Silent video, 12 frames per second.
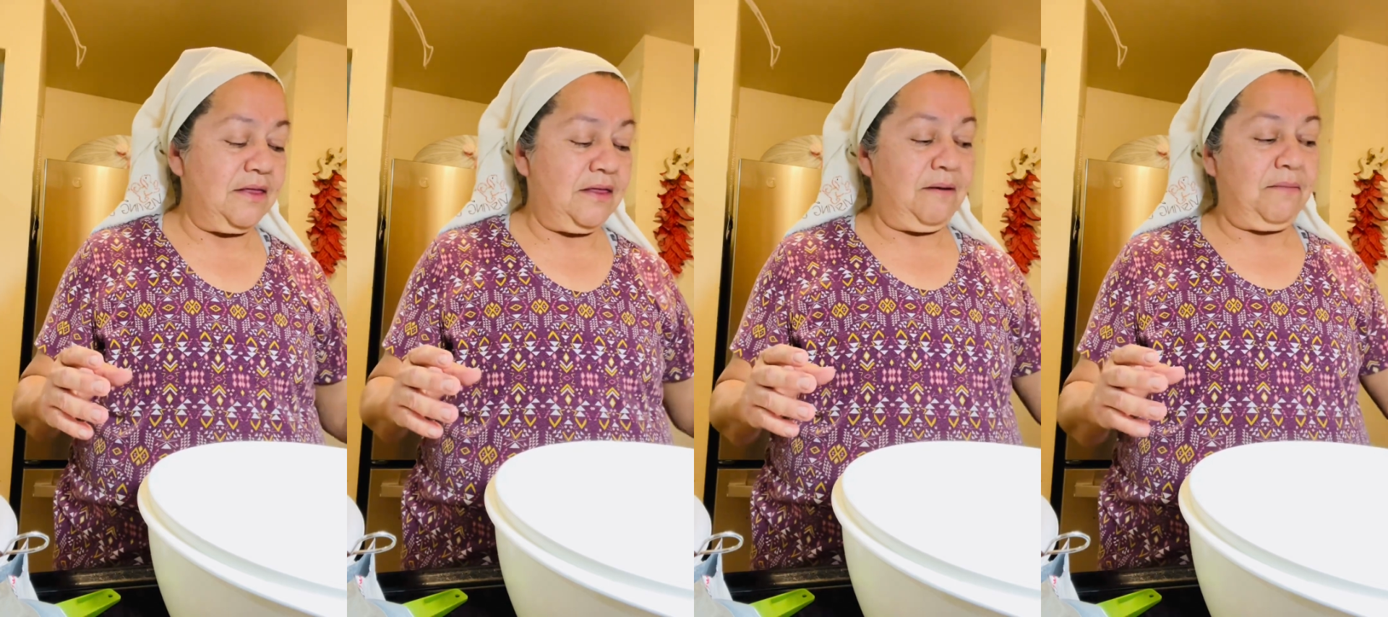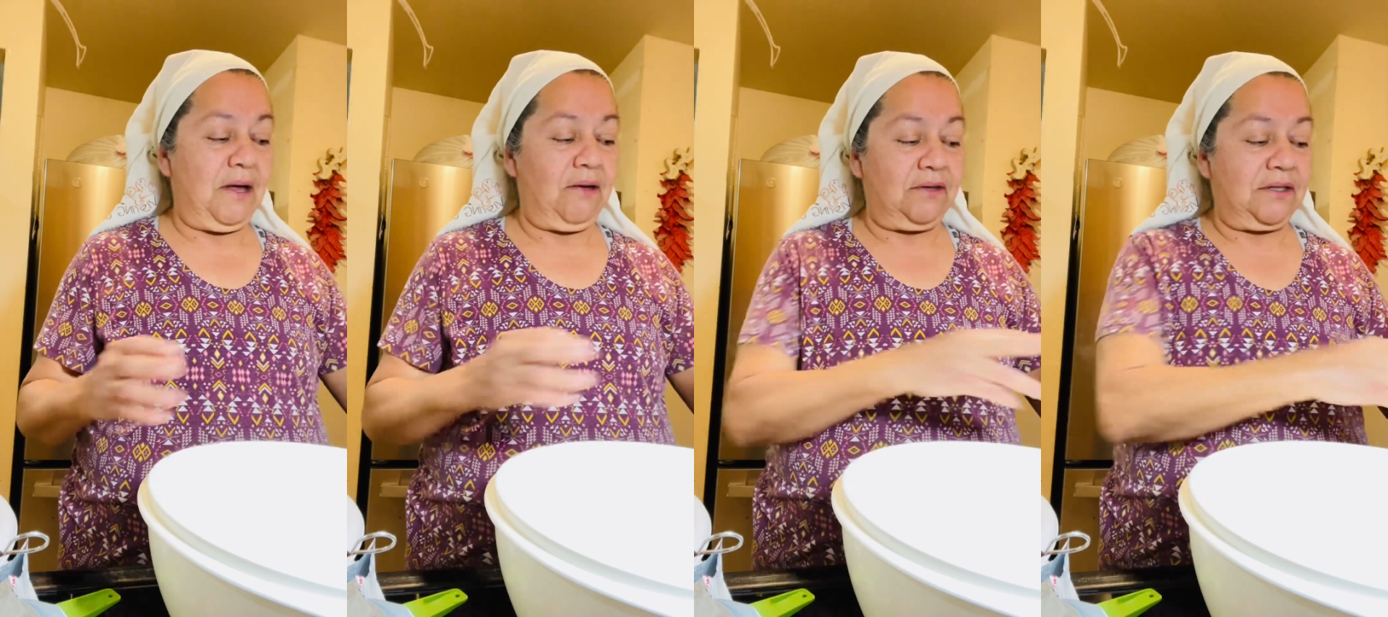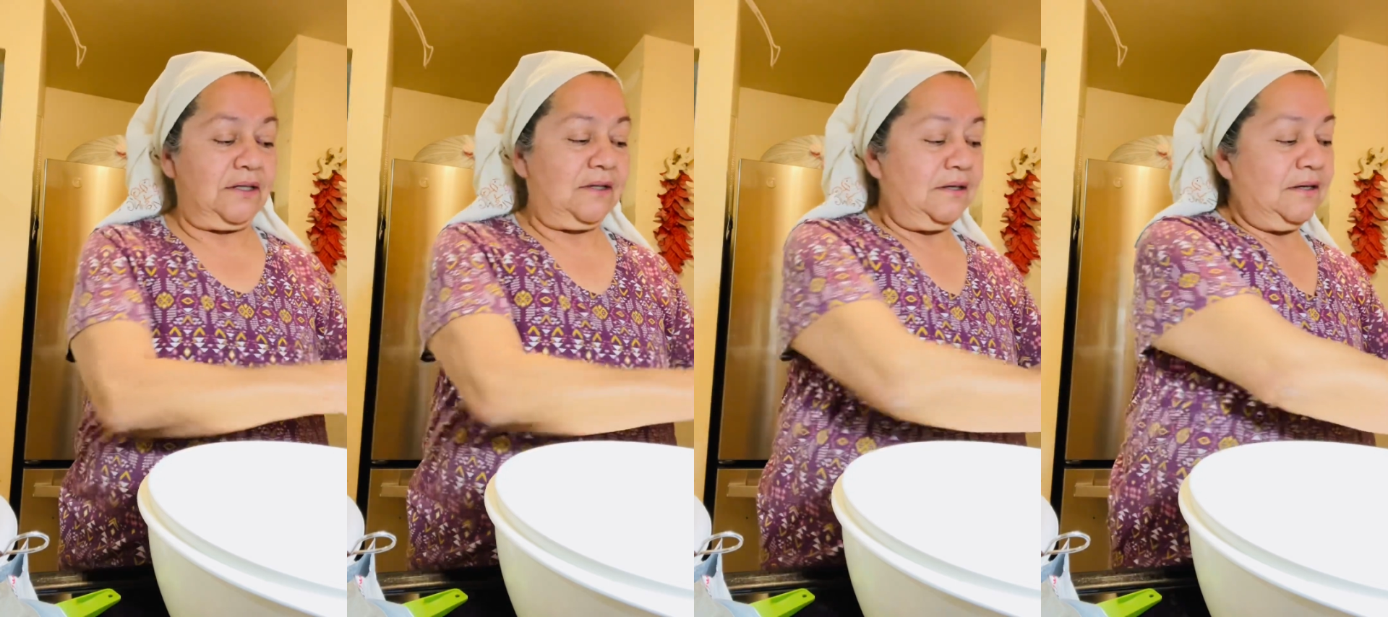the
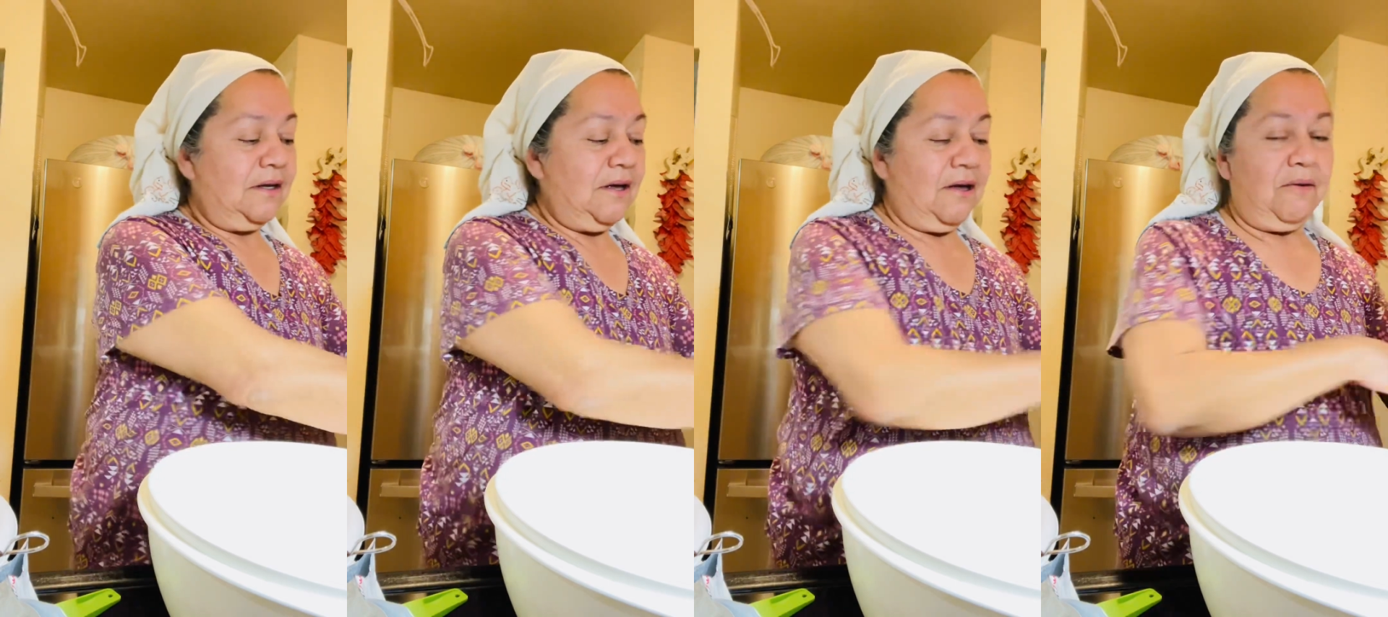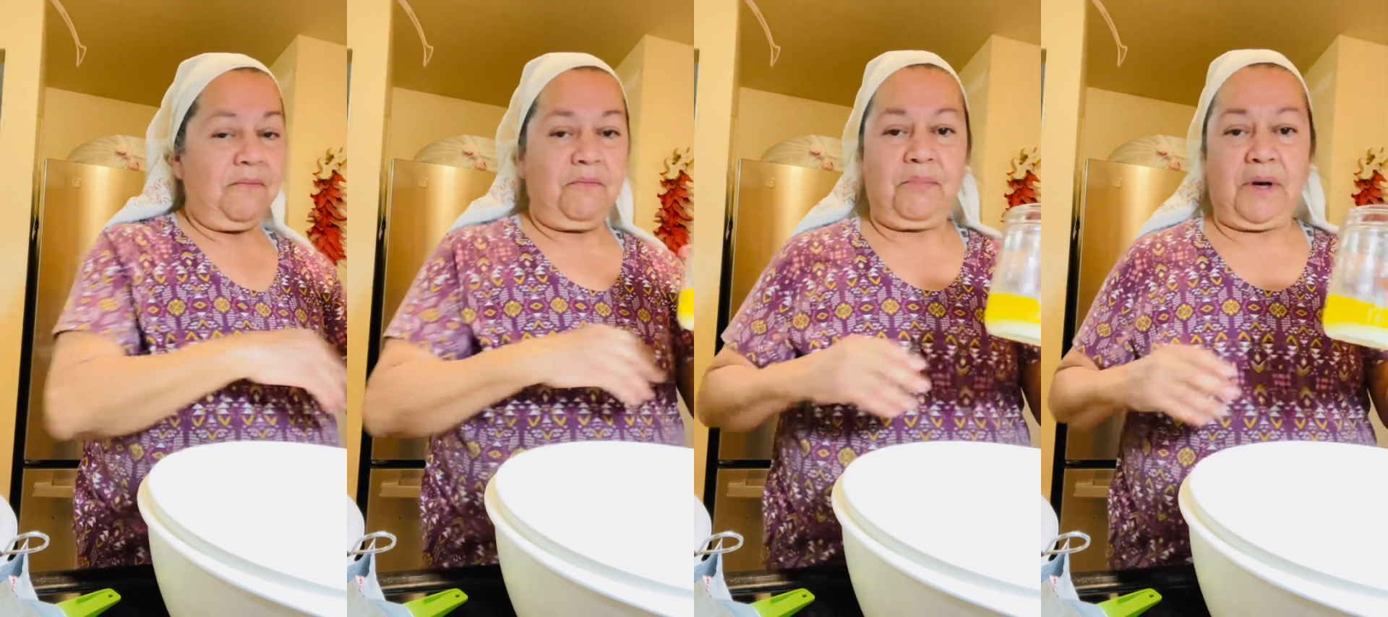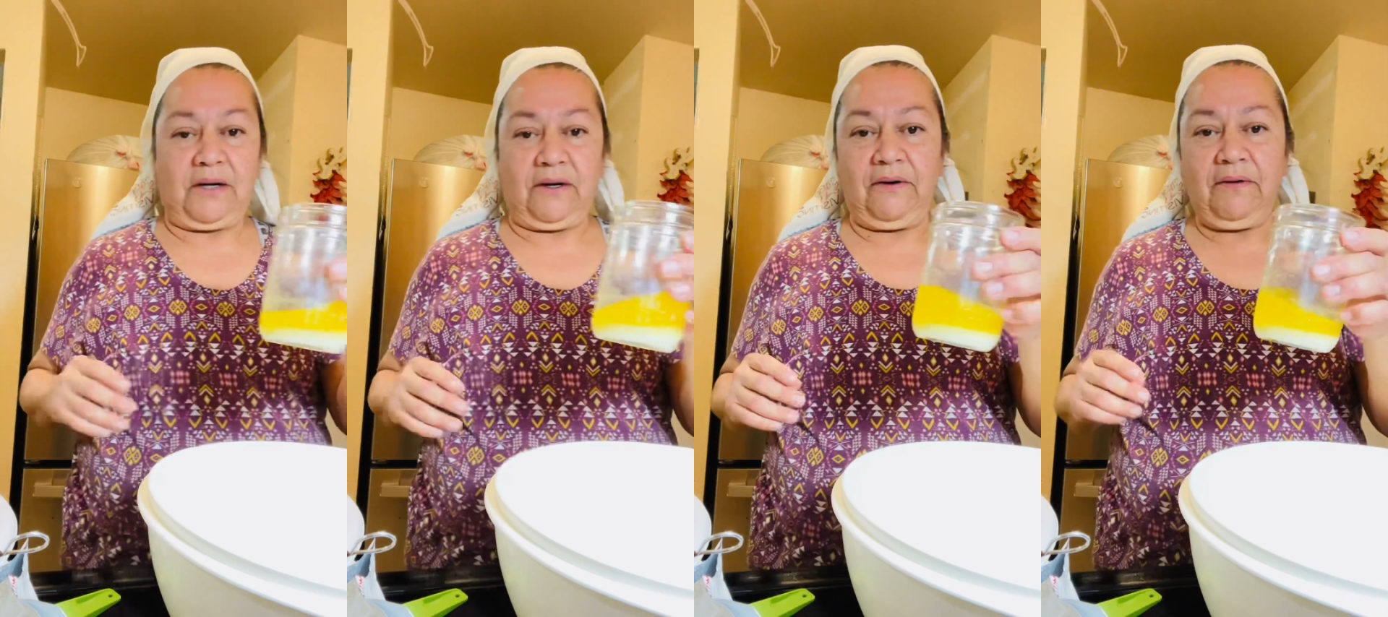melted
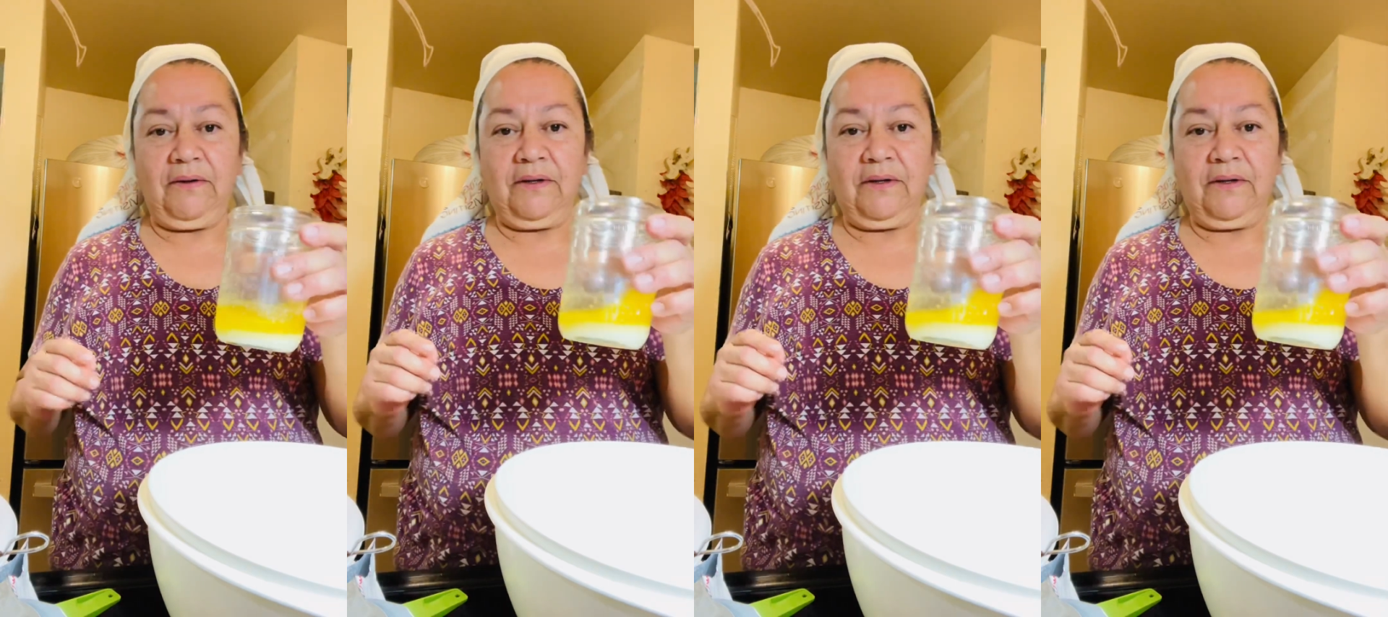butter,